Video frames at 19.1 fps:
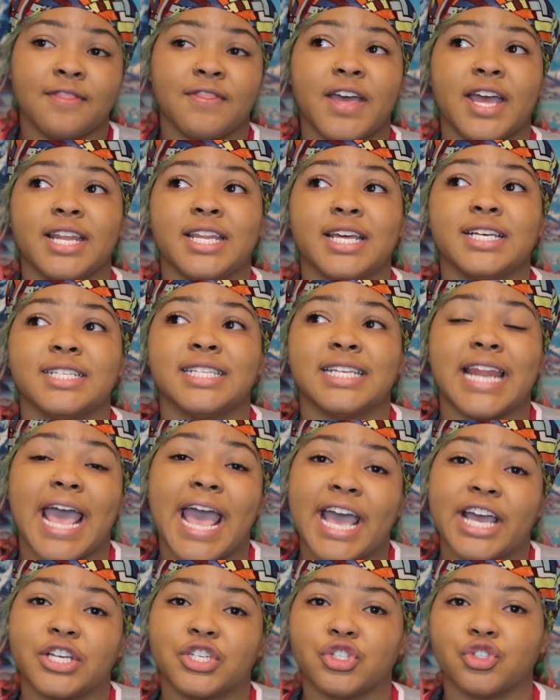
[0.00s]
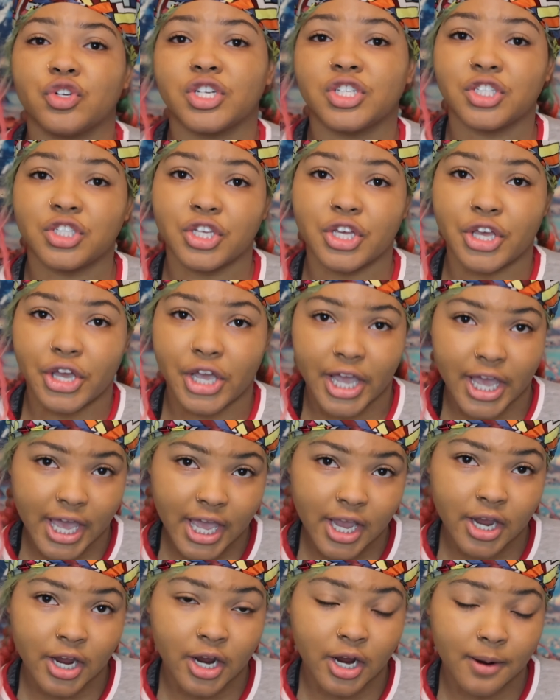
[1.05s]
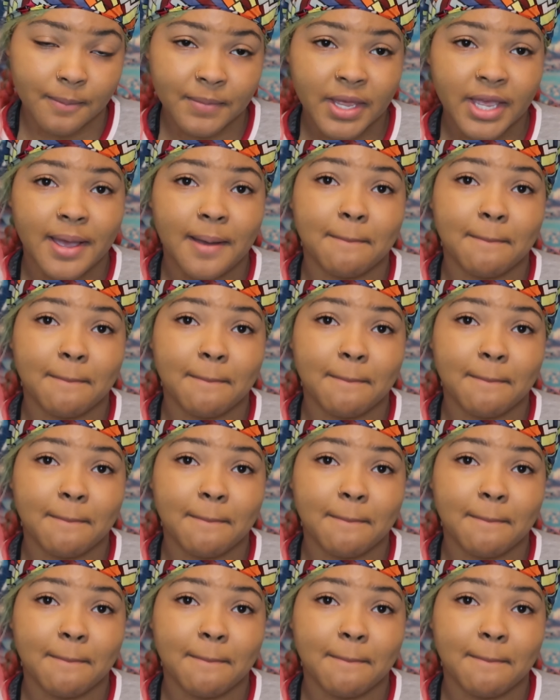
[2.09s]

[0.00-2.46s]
that doesn't add stress to your hair,